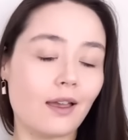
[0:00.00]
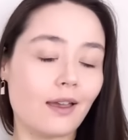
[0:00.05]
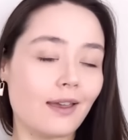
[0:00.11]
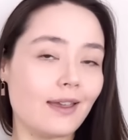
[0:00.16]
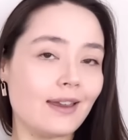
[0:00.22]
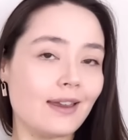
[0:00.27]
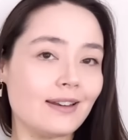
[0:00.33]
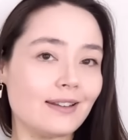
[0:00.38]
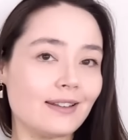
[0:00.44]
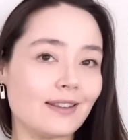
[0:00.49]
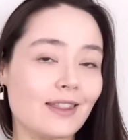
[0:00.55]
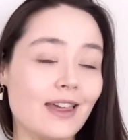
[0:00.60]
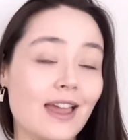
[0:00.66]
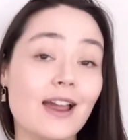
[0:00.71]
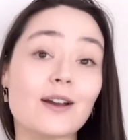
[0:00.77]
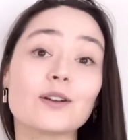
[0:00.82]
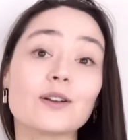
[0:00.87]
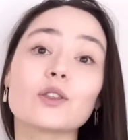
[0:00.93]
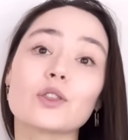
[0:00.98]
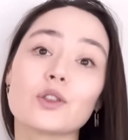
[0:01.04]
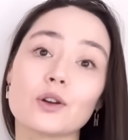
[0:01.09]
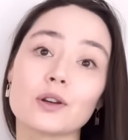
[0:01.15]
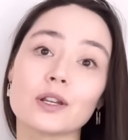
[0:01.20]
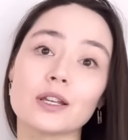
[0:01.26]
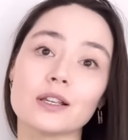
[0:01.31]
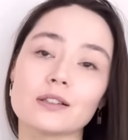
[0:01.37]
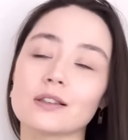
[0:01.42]
in their
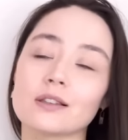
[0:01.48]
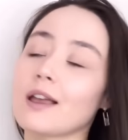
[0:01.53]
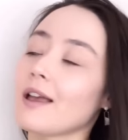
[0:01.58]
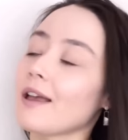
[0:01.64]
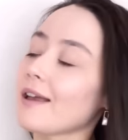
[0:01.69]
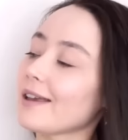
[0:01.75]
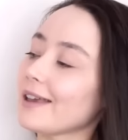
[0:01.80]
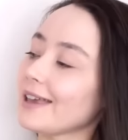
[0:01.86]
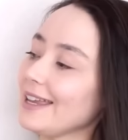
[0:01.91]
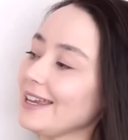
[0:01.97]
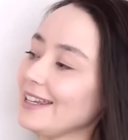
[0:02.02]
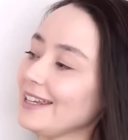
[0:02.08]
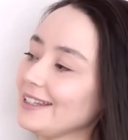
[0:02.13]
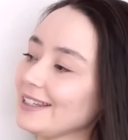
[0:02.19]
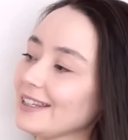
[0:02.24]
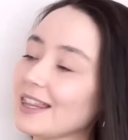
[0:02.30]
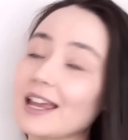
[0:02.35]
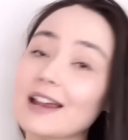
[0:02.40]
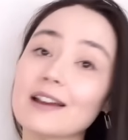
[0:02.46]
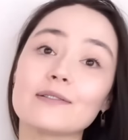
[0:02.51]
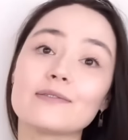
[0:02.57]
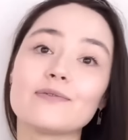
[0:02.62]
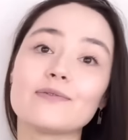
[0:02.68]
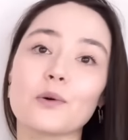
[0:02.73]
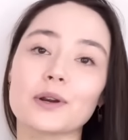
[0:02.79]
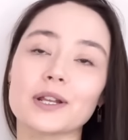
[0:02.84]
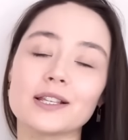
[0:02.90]
30s, in their
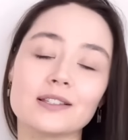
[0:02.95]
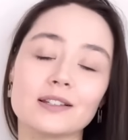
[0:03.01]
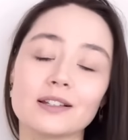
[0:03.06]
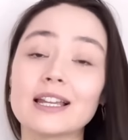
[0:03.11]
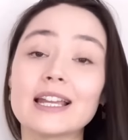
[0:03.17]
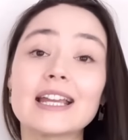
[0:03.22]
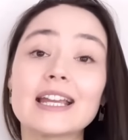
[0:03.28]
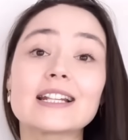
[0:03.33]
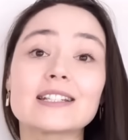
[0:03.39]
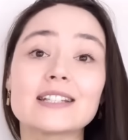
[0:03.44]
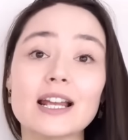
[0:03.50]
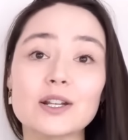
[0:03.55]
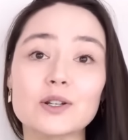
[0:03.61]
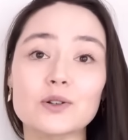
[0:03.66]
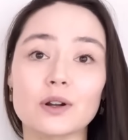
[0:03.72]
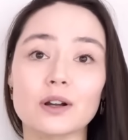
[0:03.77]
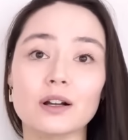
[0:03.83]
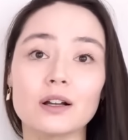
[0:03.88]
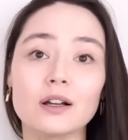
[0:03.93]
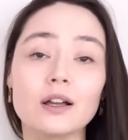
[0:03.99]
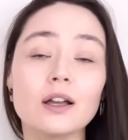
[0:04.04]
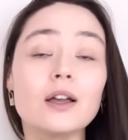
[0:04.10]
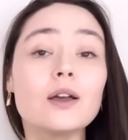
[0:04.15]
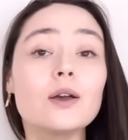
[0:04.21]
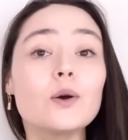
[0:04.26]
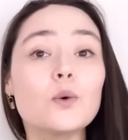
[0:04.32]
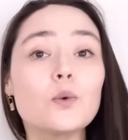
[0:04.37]
40s, etc.,
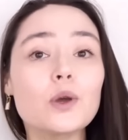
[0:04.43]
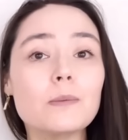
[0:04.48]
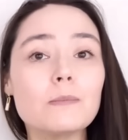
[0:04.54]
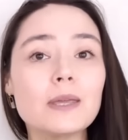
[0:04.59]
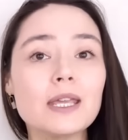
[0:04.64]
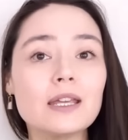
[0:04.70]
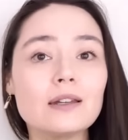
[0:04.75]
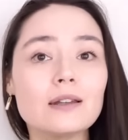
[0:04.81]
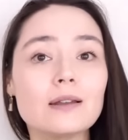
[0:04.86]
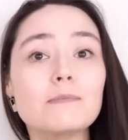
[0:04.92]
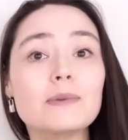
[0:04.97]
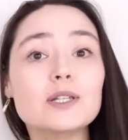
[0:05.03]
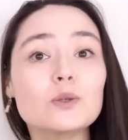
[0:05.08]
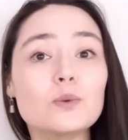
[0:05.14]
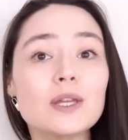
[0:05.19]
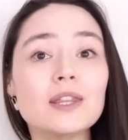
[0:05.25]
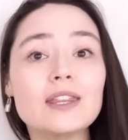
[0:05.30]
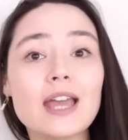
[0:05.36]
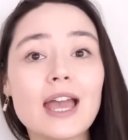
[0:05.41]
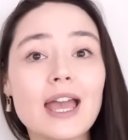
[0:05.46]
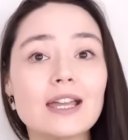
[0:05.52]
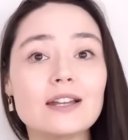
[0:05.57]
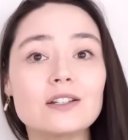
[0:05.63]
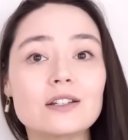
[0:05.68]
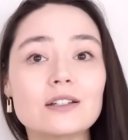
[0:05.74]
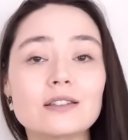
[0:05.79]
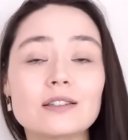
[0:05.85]
we mean between the
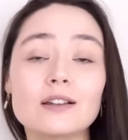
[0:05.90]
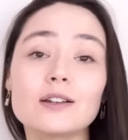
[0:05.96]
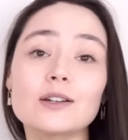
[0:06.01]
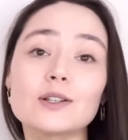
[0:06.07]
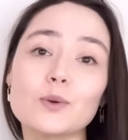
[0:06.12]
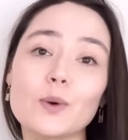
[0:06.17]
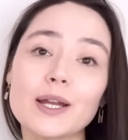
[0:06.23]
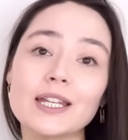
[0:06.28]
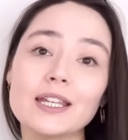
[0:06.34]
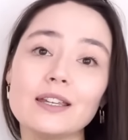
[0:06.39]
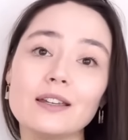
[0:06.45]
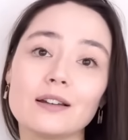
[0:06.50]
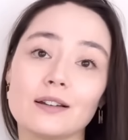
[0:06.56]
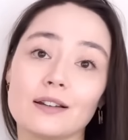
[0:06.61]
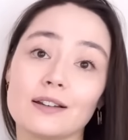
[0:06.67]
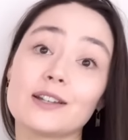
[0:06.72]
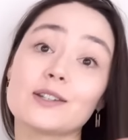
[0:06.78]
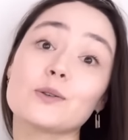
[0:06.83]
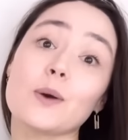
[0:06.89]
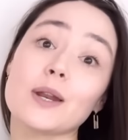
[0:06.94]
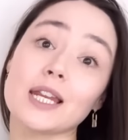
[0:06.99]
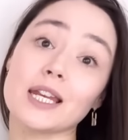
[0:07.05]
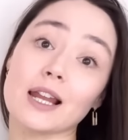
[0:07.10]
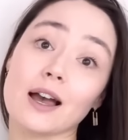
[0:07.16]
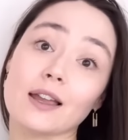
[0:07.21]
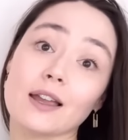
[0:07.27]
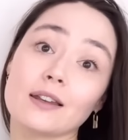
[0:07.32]
ages 20,
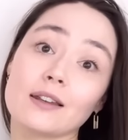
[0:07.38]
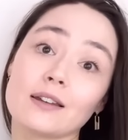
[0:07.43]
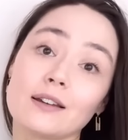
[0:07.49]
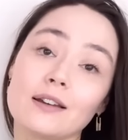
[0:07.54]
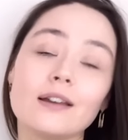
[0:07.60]
29,